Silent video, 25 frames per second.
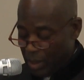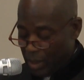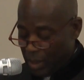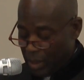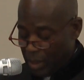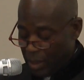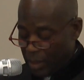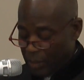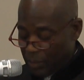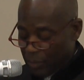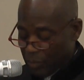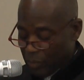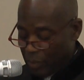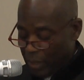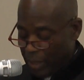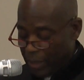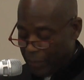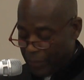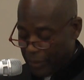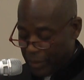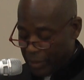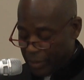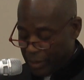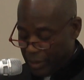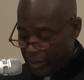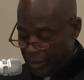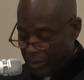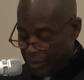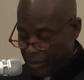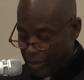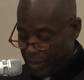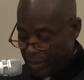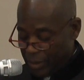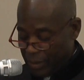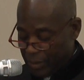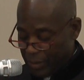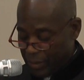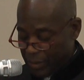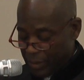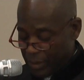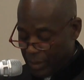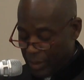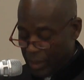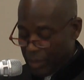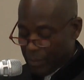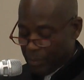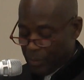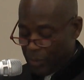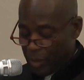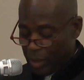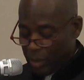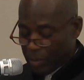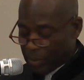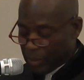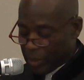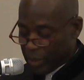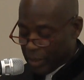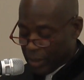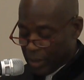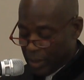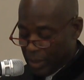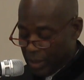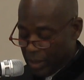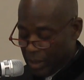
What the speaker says: and private teachings in public